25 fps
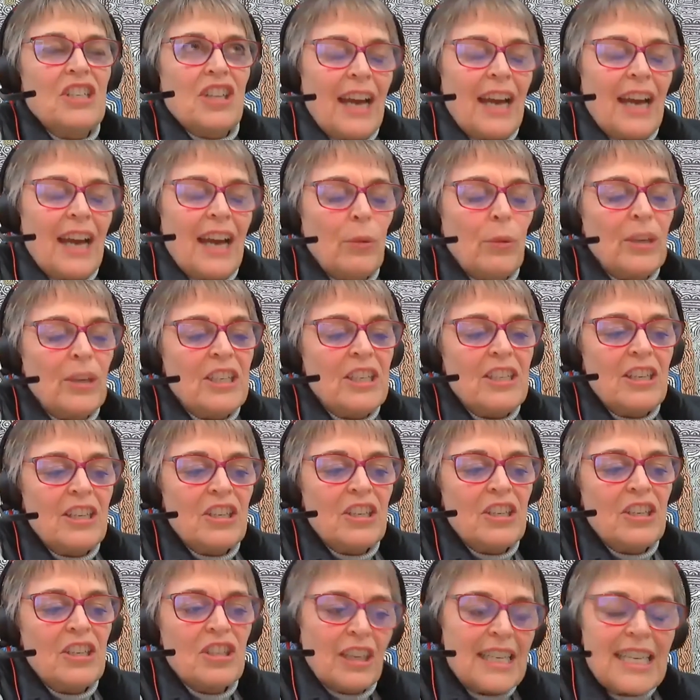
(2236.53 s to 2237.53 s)
and how we're
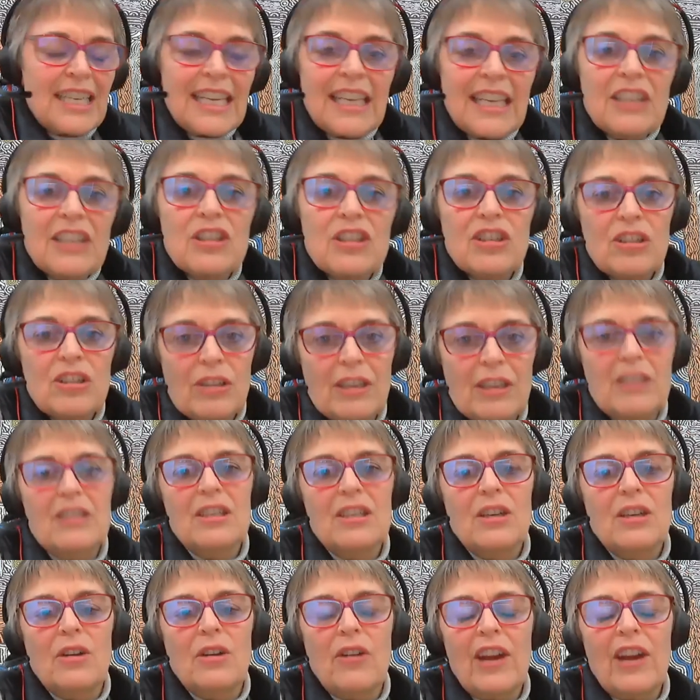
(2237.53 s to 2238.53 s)
teaching it needs to
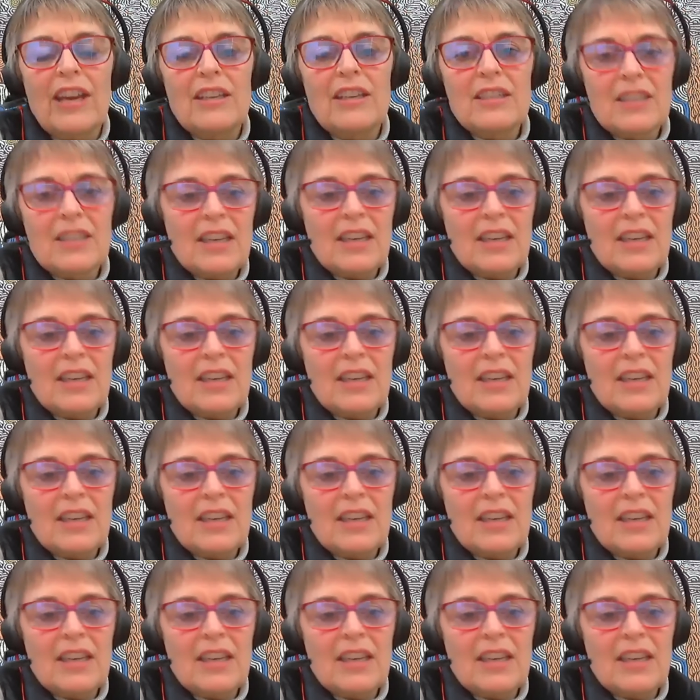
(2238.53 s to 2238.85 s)
integrate